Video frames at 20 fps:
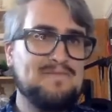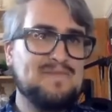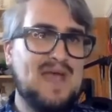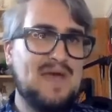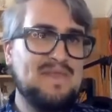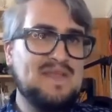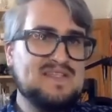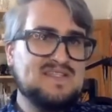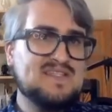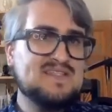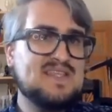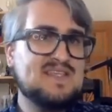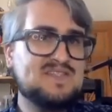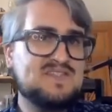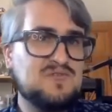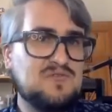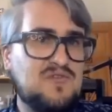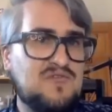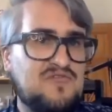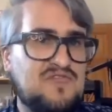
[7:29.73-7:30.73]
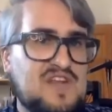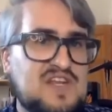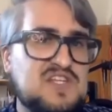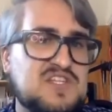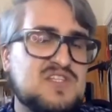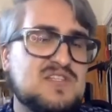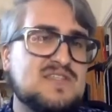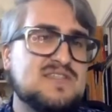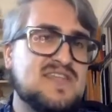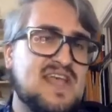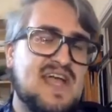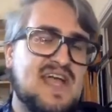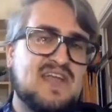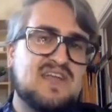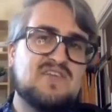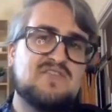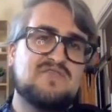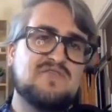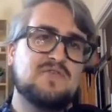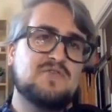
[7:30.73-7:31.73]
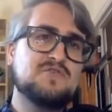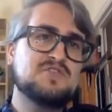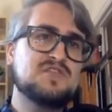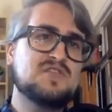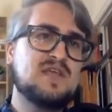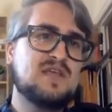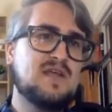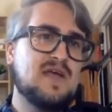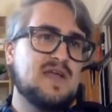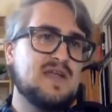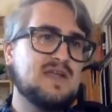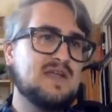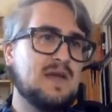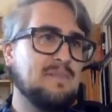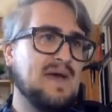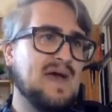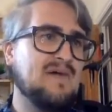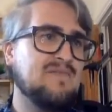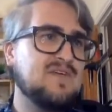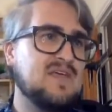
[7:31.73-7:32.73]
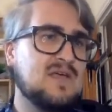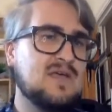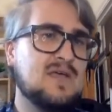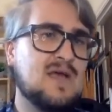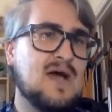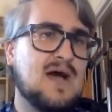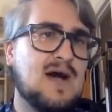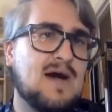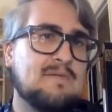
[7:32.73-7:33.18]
And this is the sort of finished and sanded version that I ended up having